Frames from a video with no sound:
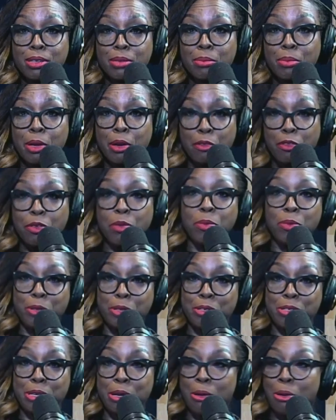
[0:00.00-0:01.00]
but if you would
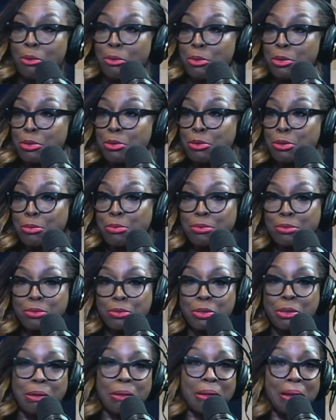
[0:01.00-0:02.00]
share with the
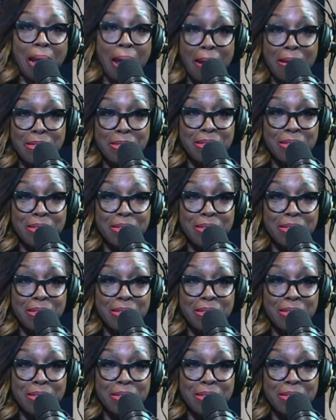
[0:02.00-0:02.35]
class.